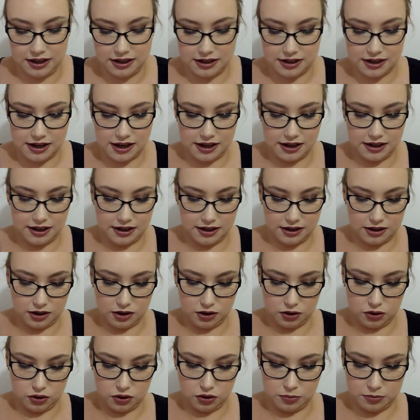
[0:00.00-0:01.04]
Naked
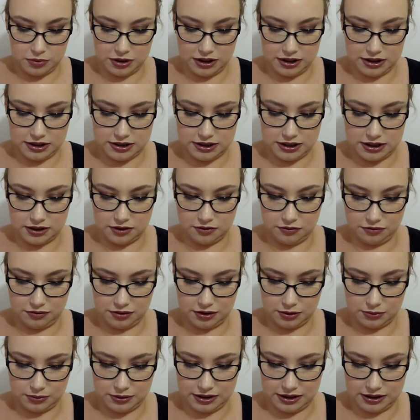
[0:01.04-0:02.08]
Illuminating
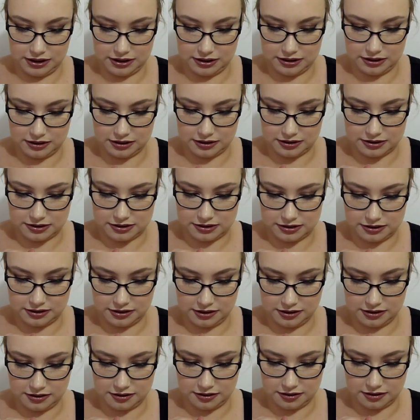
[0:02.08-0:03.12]
Fluid in
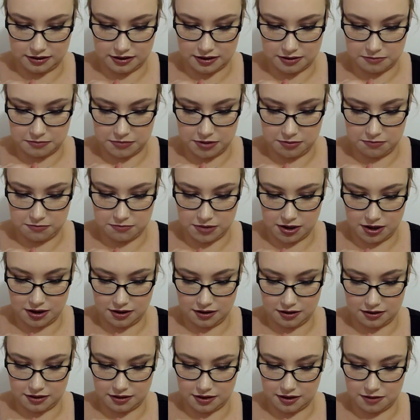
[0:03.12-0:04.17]
Sin. Let me
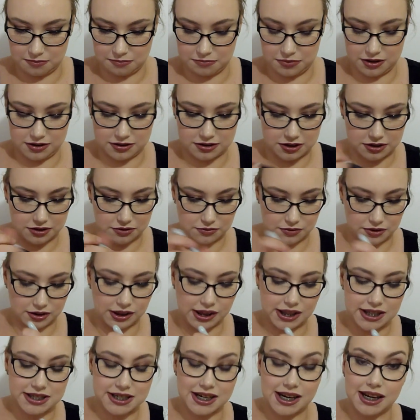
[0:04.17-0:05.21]
mark that because I just
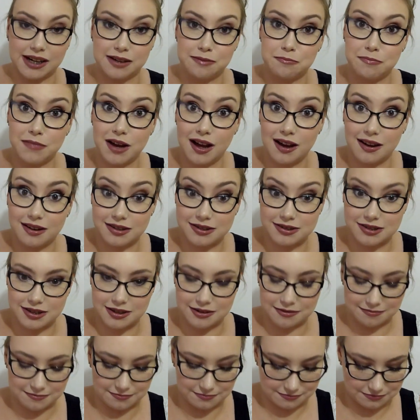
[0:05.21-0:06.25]
realized I hadn't marked it.
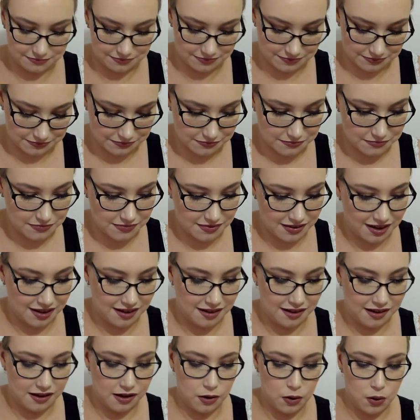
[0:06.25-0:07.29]

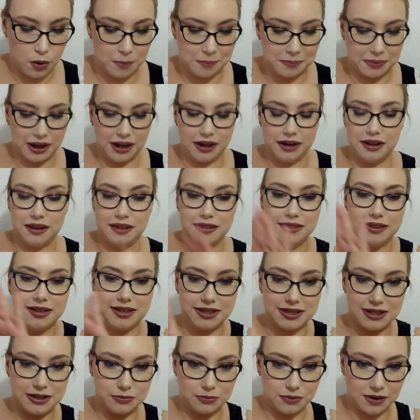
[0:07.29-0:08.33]
But
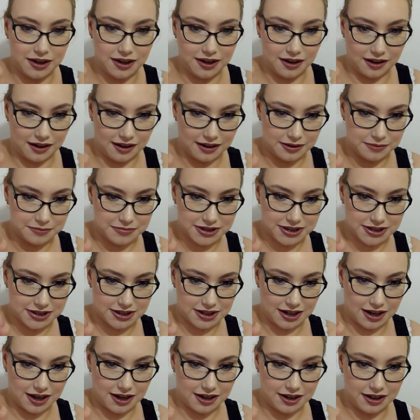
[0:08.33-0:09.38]
this is where I am
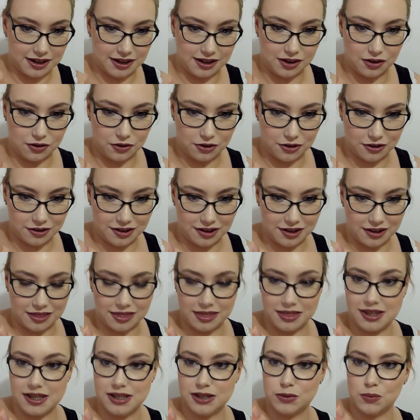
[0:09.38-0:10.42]
starting on
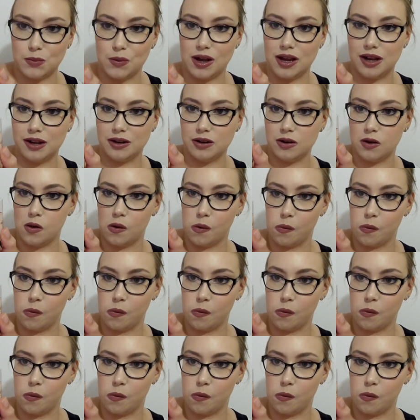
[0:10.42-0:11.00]
this one.